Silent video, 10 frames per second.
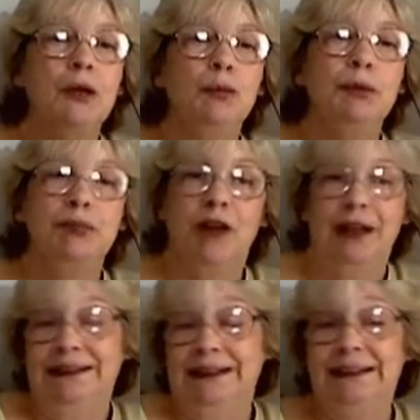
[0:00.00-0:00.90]
Rip
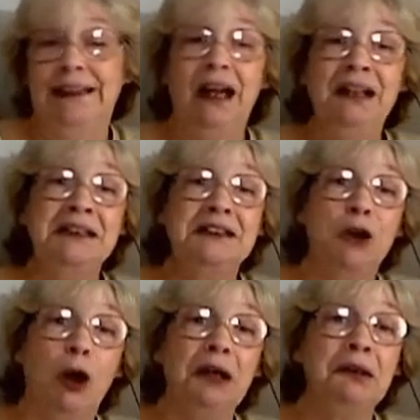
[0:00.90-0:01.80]
finds his son, his
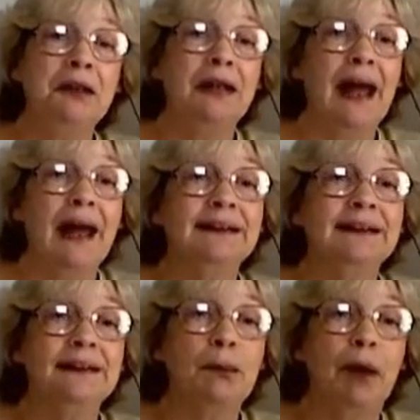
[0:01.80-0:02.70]
daughter, and
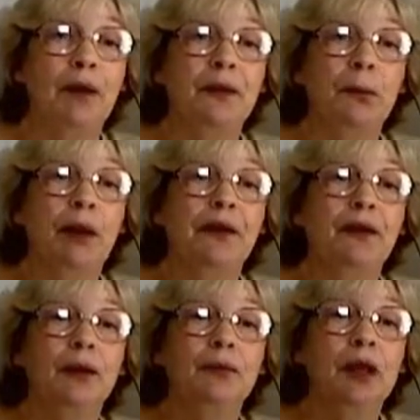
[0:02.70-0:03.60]
asks about their
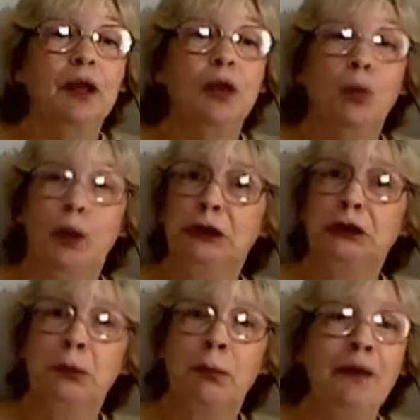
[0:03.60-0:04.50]
mother.
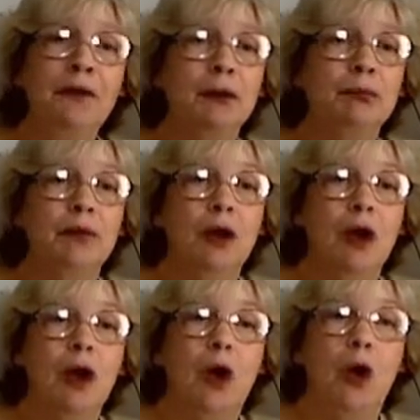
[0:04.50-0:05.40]
"Where's your mother?"
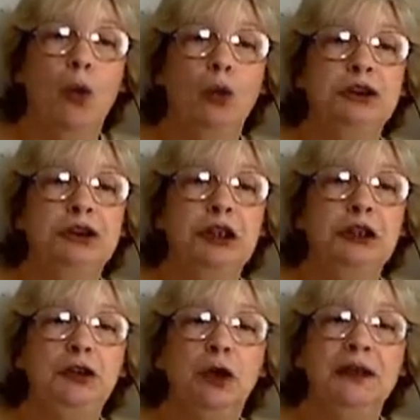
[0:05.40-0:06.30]
"Oh, she
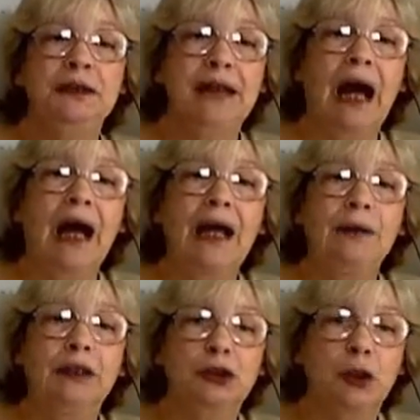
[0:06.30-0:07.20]
took and died
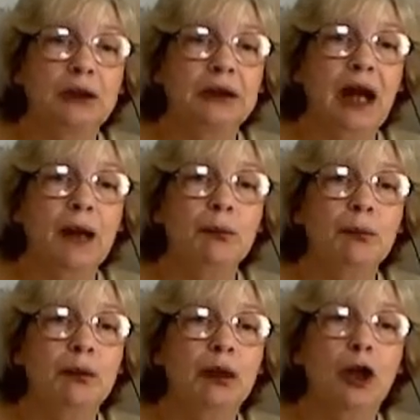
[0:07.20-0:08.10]
a short time
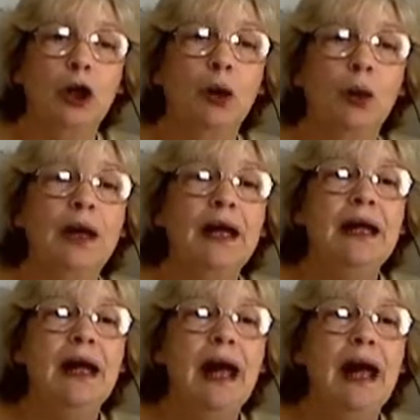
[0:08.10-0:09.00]
ago,
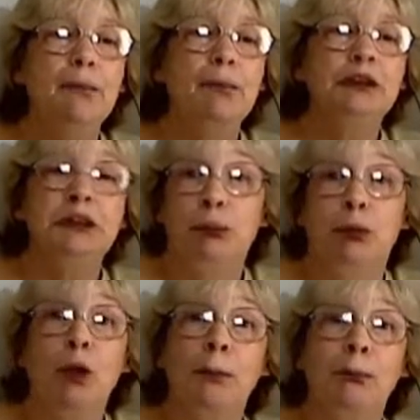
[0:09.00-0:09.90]
and she
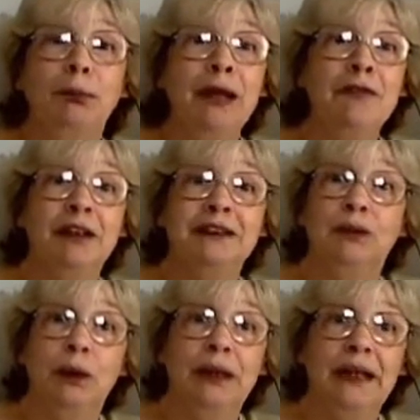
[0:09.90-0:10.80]
broke a blood
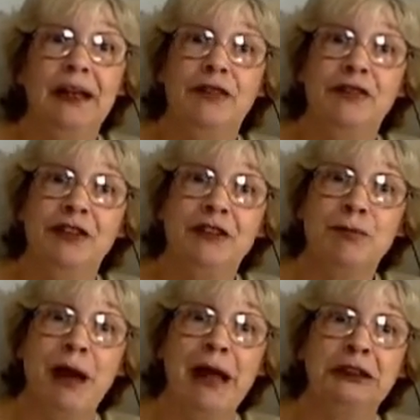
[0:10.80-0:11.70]
vessel in a fit
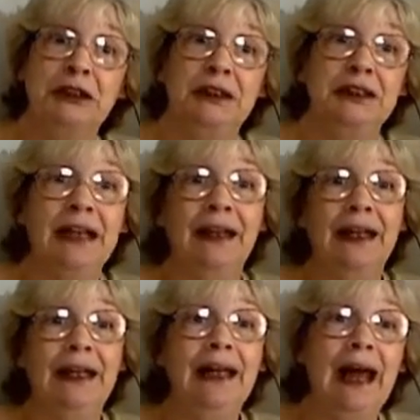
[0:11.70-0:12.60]
of passion,
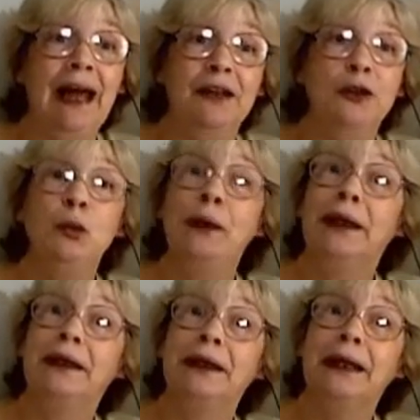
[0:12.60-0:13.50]
yelling at a New
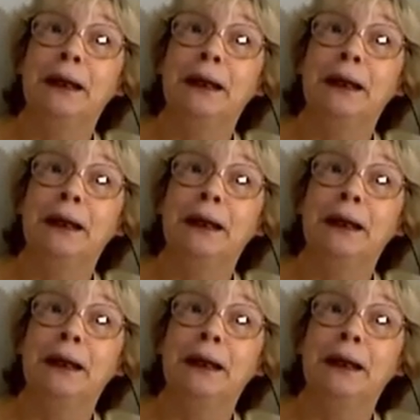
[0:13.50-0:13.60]
England